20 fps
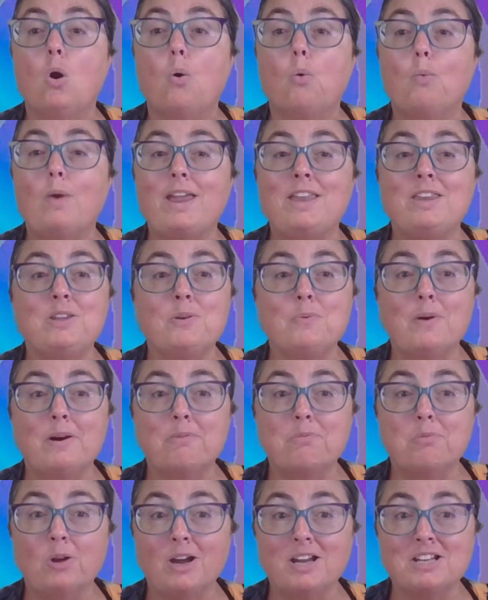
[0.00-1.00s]
When you
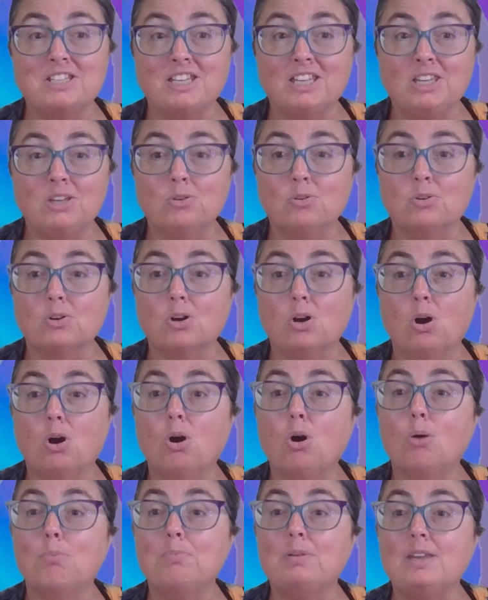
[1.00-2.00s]
are writing your
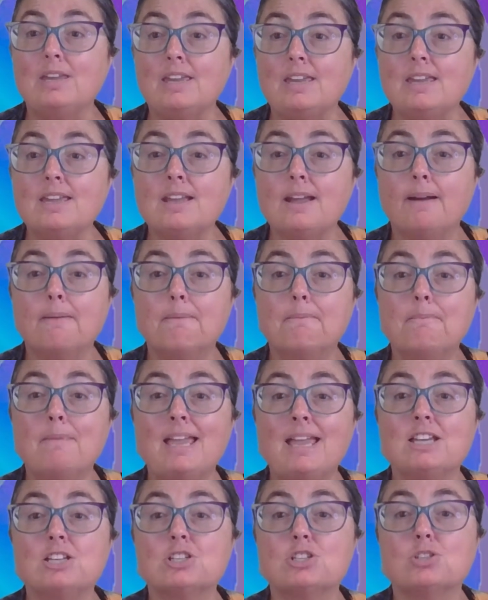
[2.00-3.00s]
copy,
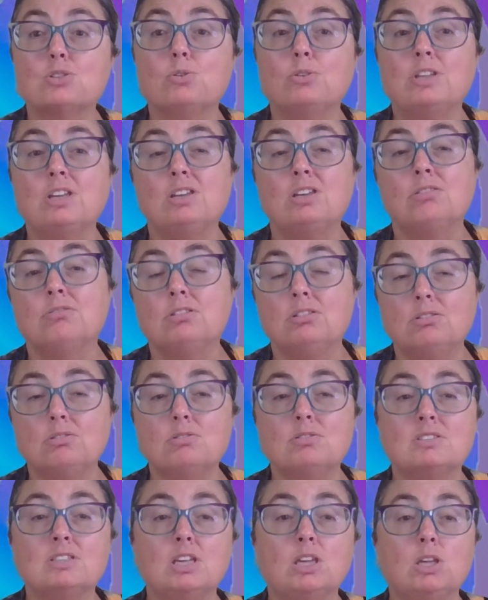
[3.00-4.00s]
make sure that you're
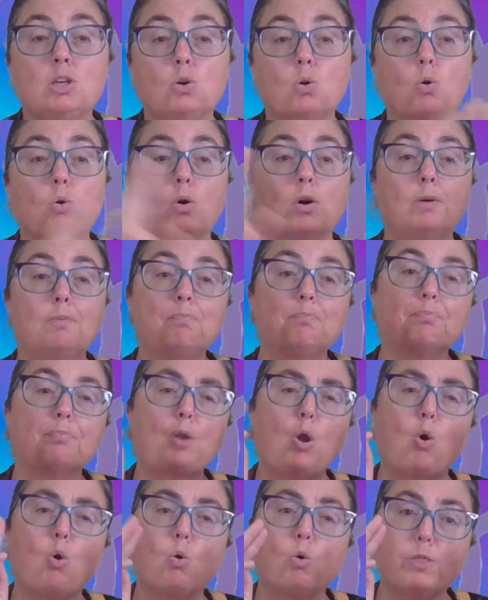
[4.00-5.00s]
using your
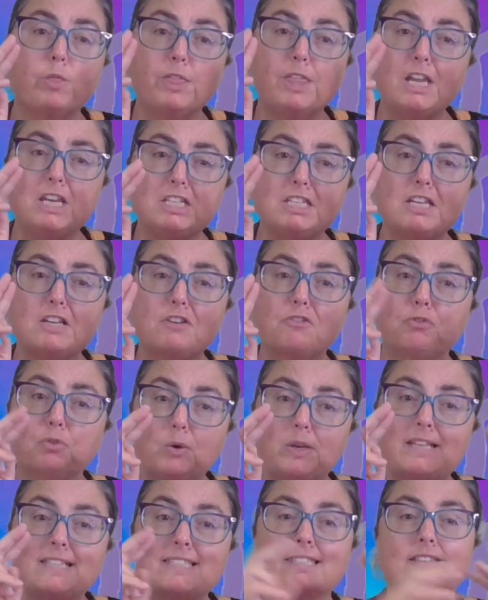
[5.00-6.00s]
authentic
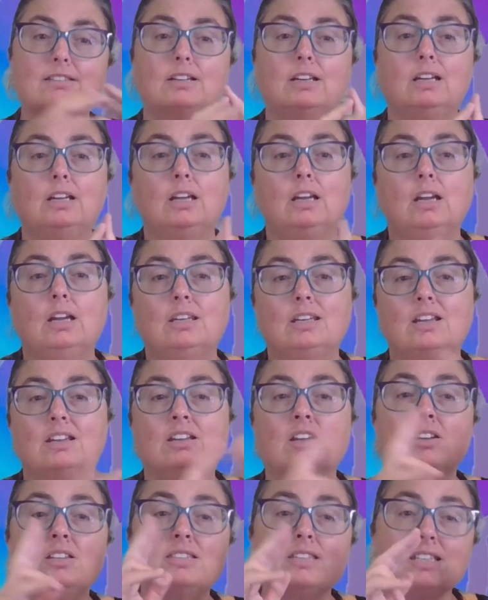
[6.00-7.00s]
voice. Now,
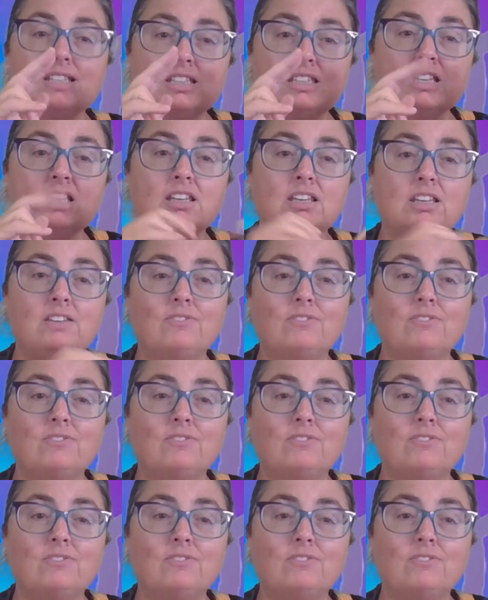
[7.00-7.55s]
notice I did that in